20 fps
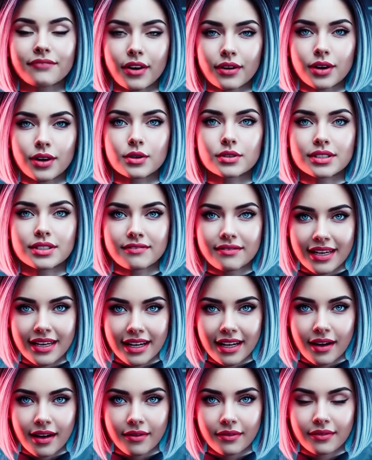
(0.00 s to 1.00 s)
No
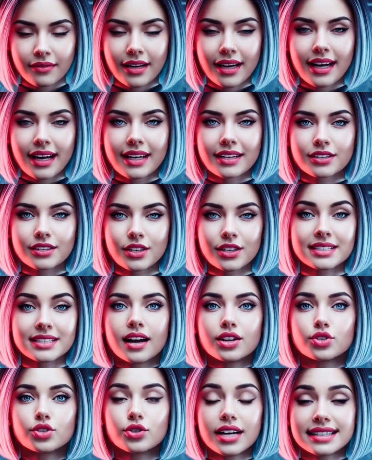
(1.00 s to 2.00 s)
complex 3D.
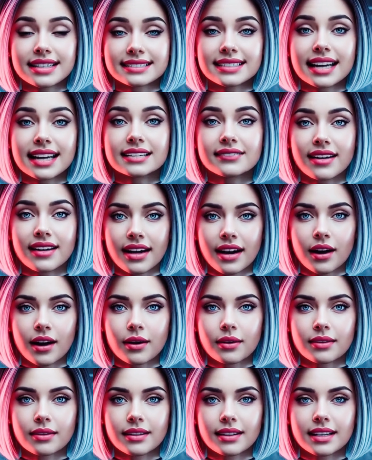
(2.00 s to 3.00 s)
No heavy
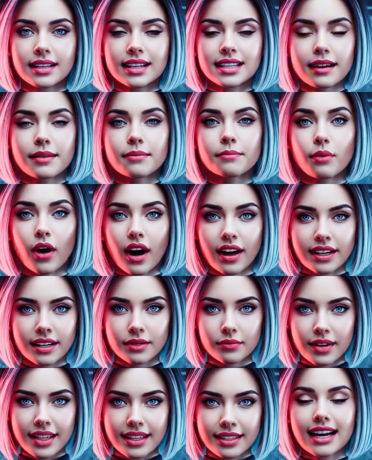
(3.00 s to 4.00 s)
AI effects.
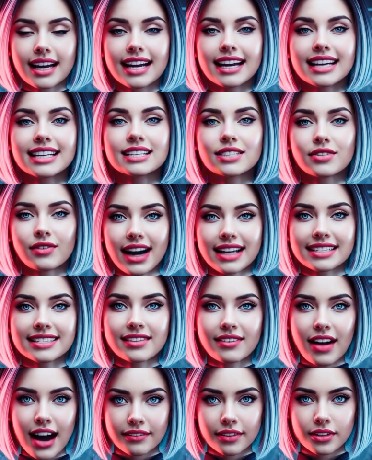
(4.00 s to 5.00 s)
Clean,
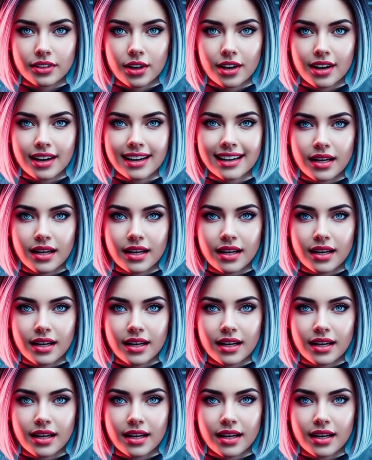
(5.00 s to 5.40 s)
emotional.